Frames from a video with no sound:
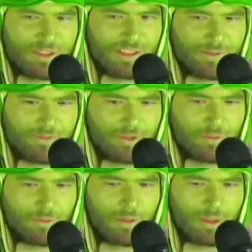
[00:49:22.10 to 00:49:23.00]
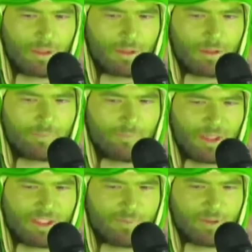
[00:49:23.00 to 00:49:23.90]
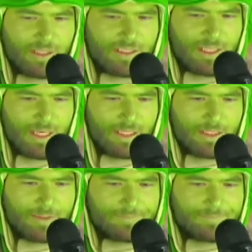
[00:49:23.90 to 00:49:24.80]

just give you much more anxiety.